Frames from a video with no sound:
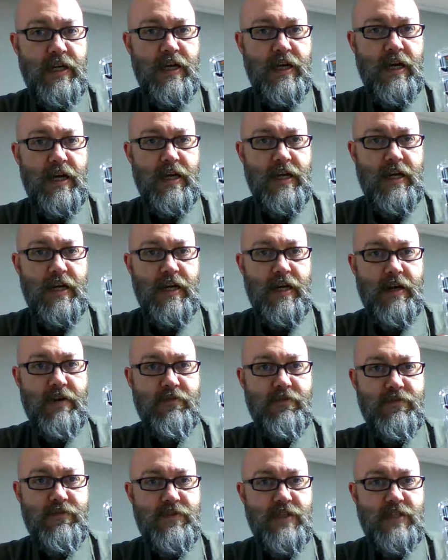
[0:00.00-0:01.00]
uh, and
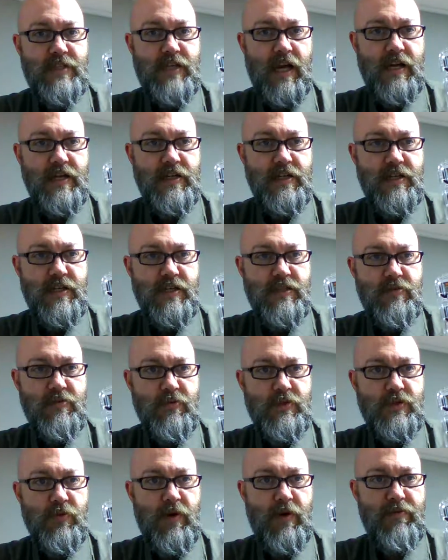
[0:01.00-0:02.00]
I've decided to
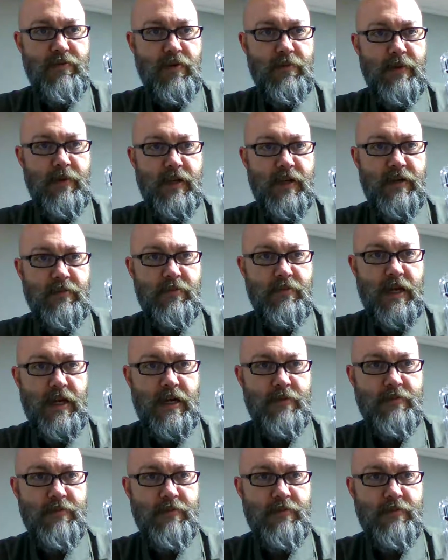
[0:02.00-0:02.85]
switch away from it uh,